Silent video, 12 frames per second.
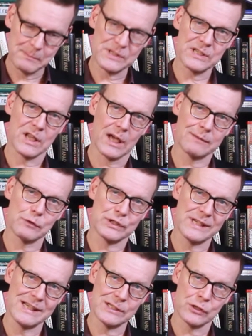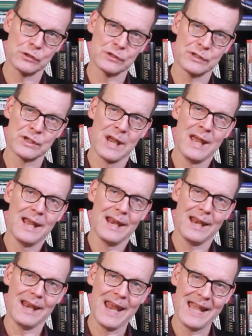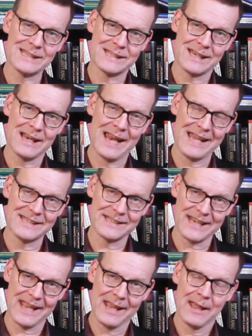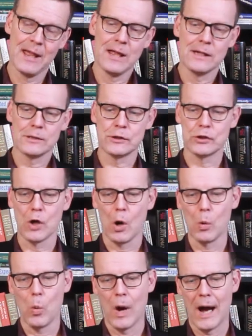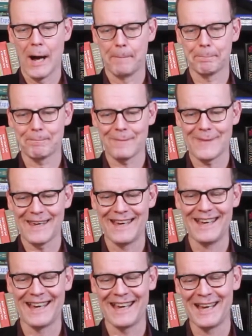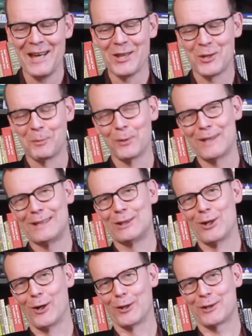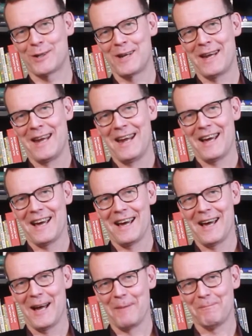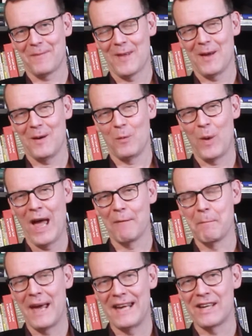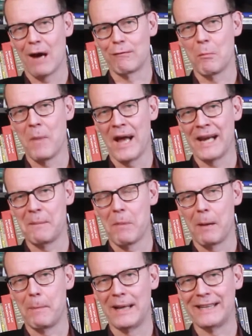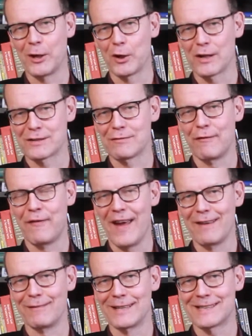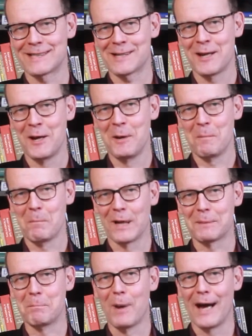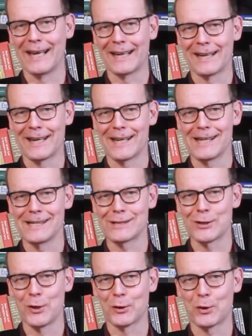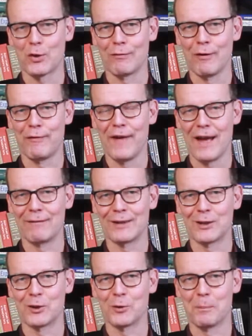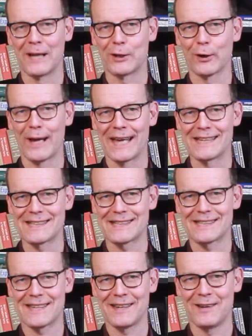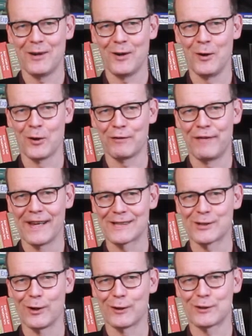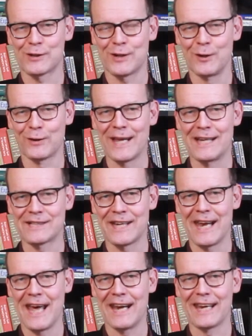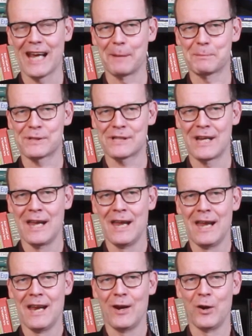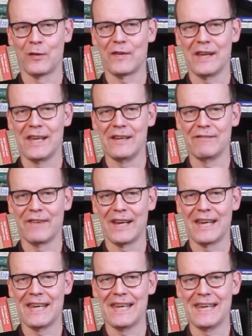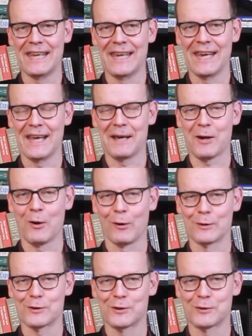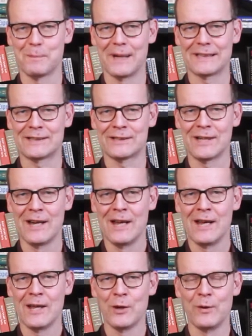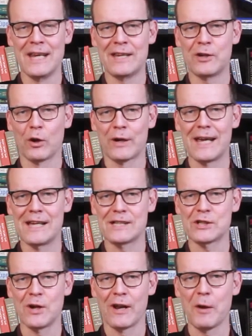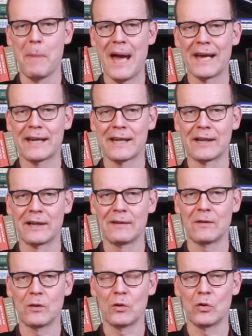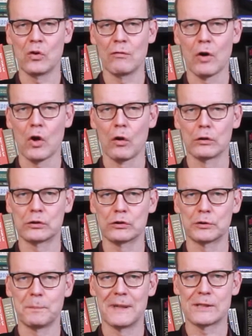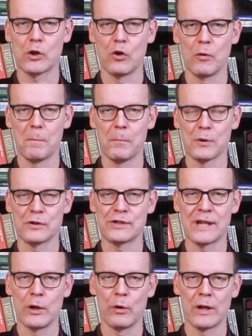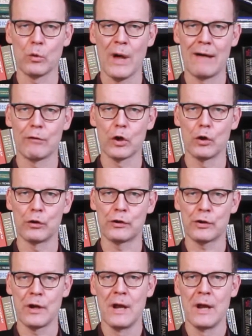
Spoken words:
start the seasons lazy. So to put it short, we have made our money by betting against the favorites, but Bayern is not the favorite to bet against. Not fixed odds, not Asian handicaps, not even in Colossus Bets. You need occasionally a banker to the Colossus Bets coupons in order to have a good